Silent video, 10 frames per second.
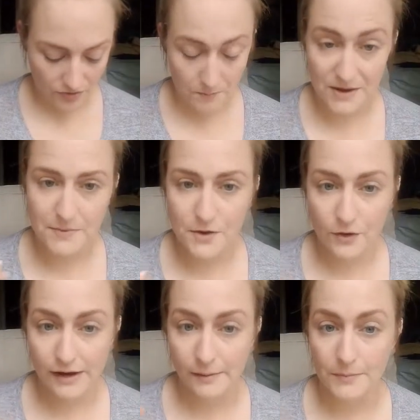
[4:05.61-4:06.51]
the BB
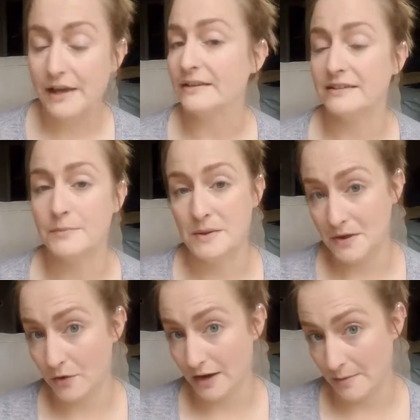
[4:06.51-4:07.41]
cream because the
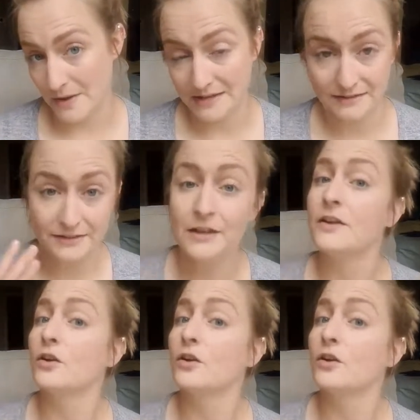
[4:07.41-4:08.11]
BB cream is